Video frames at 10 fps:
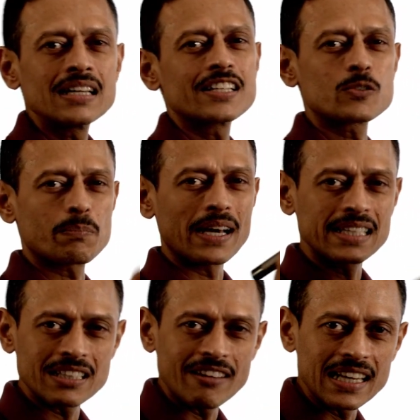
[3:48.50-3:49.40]
Let's plug
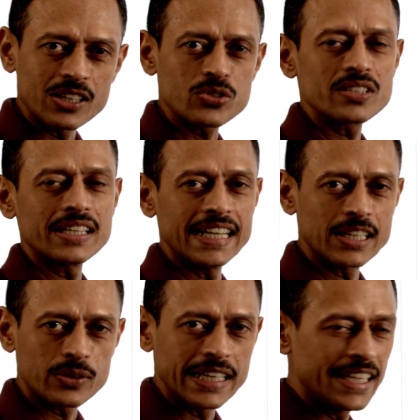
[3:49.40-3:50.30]
in the values
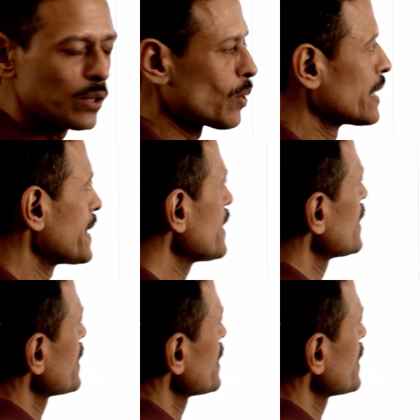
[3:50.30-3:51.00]
into the inequality.